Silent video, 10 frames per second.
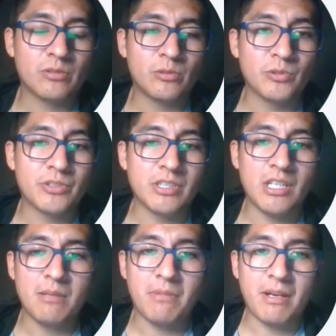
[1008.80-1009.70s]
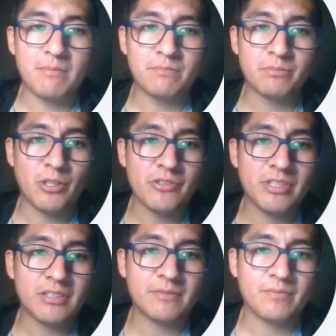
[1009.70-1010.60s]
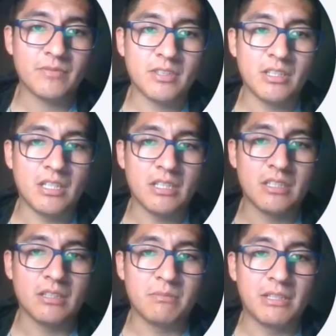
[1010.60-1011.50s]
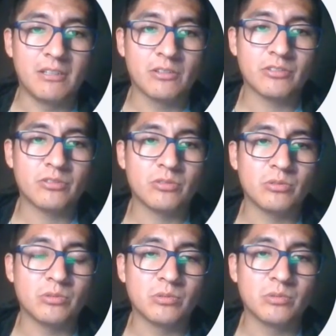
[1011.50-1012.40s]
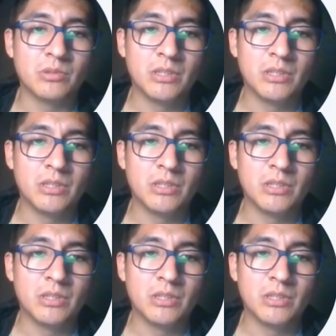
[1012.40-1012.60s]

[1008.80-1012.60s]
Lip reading: could see, my project, it belongs to